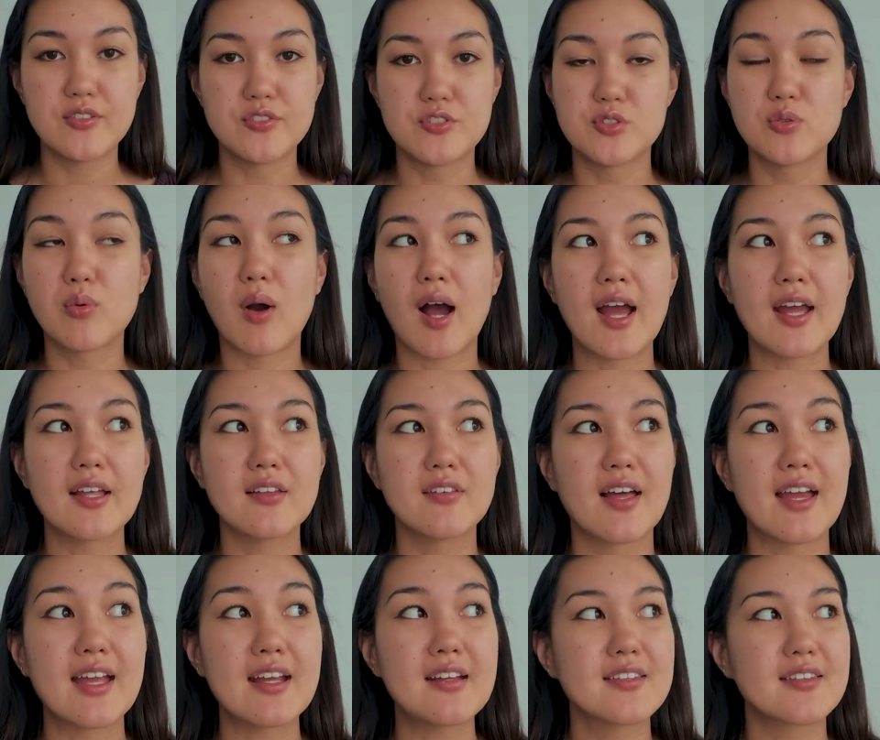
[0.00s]
Do I
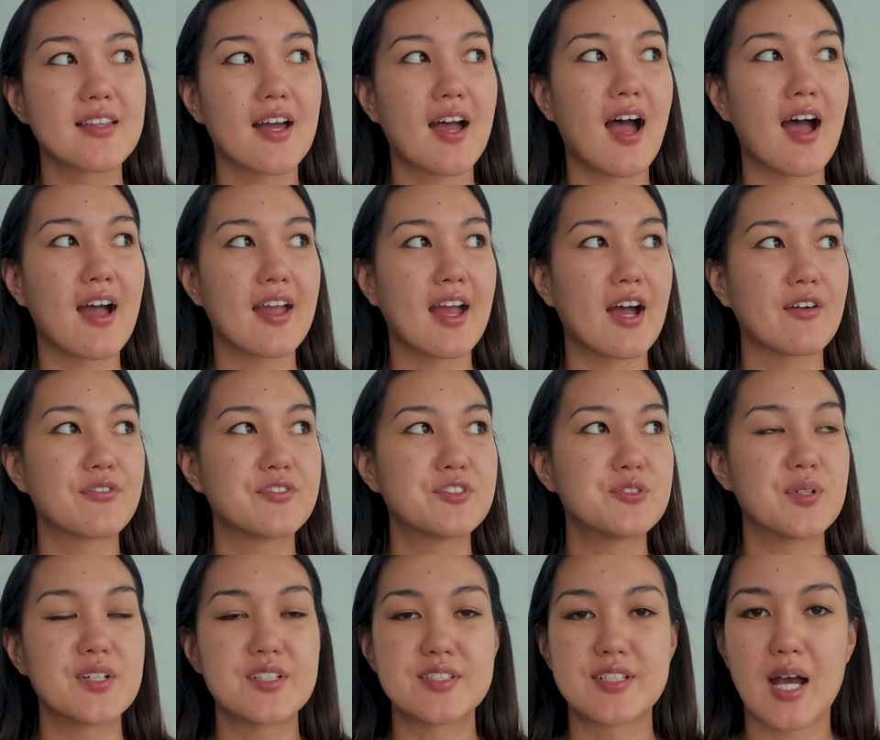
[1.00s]
like that I have
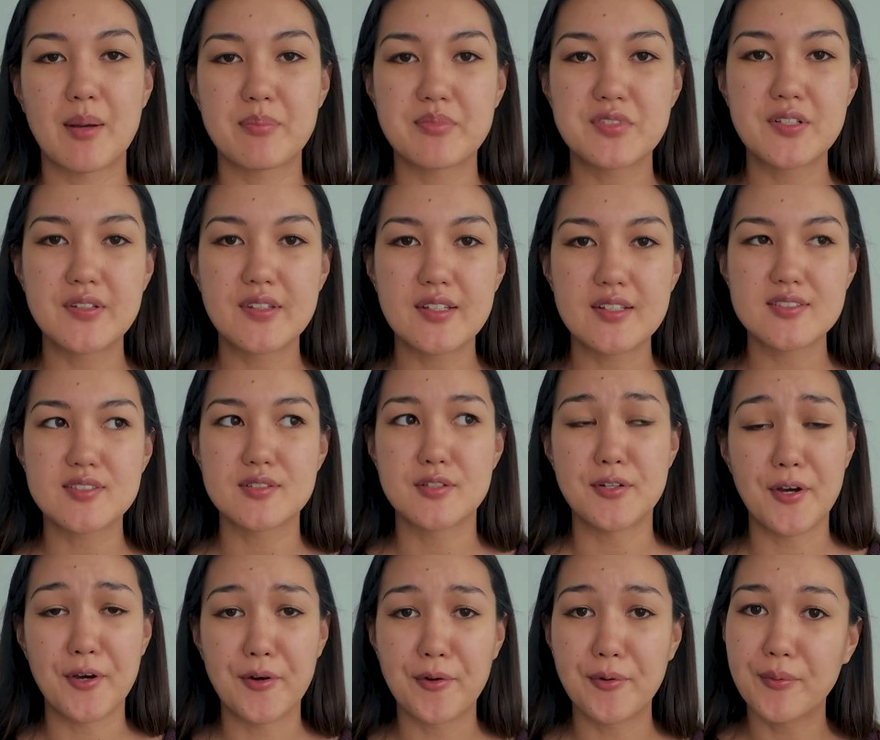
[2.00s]
to adapt to this?
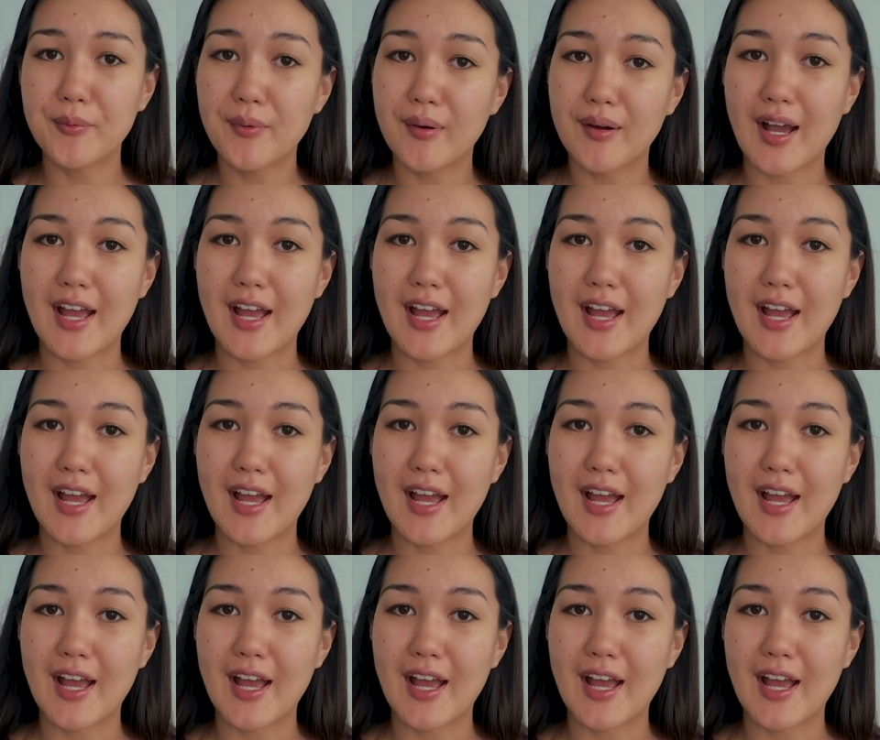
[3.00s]
No.